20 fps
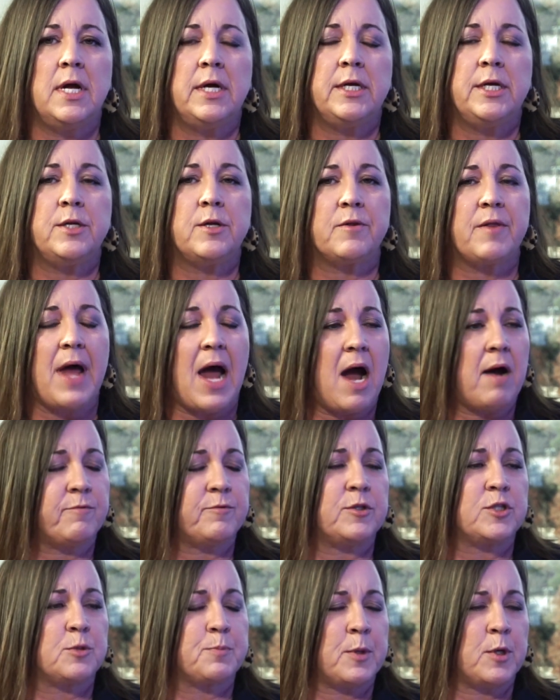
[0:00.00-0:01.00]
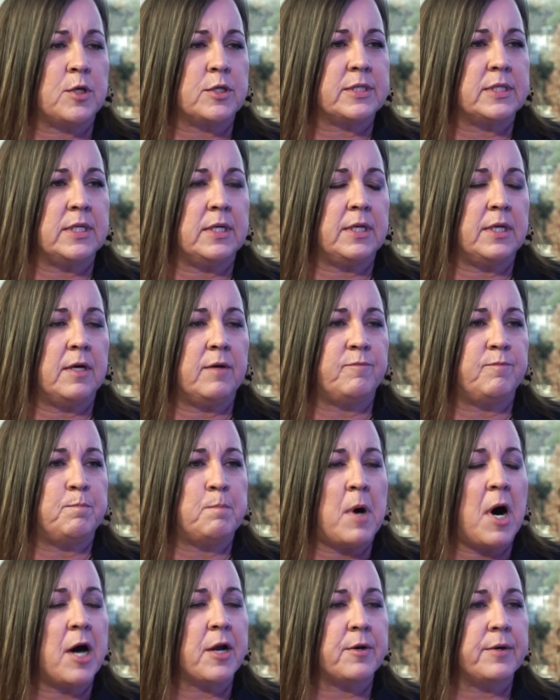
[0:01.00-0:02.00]
the average person of
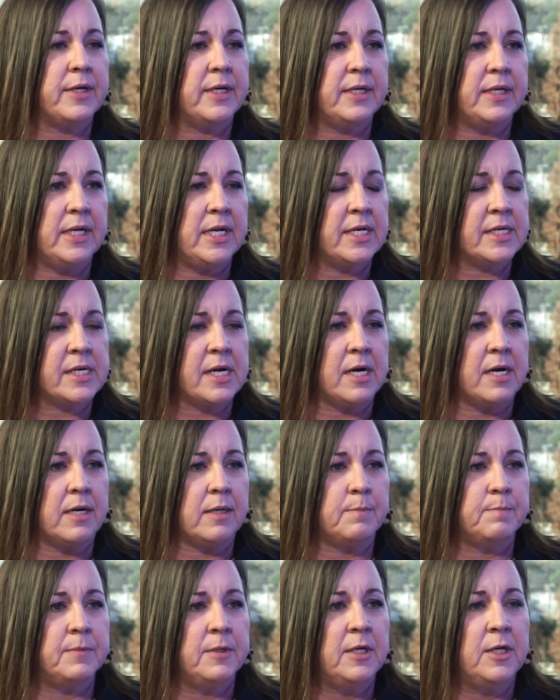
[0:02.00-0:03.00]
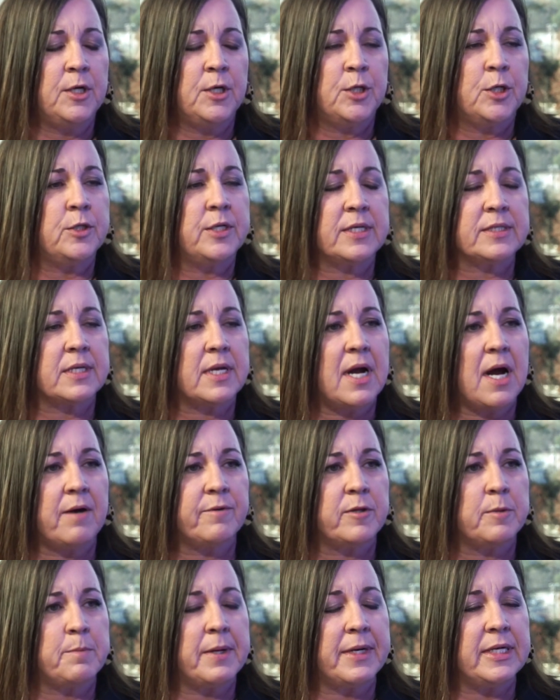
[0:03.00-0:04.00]
moderate income who doesn't
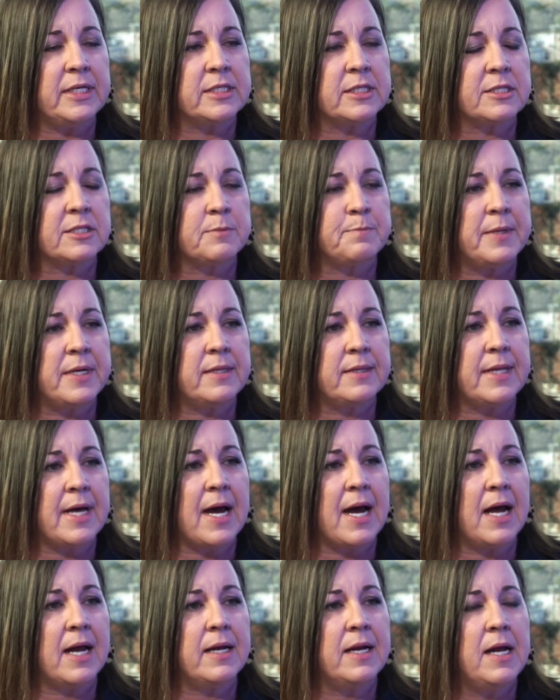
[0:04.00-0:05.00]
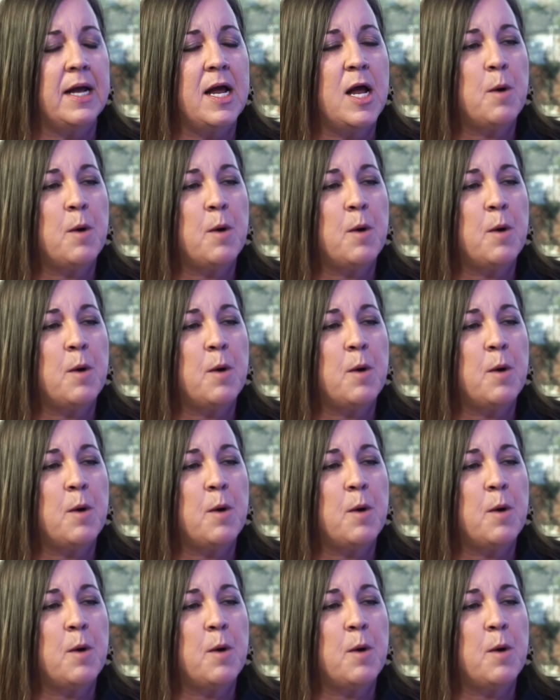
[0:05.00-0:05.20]
have the money to spend that,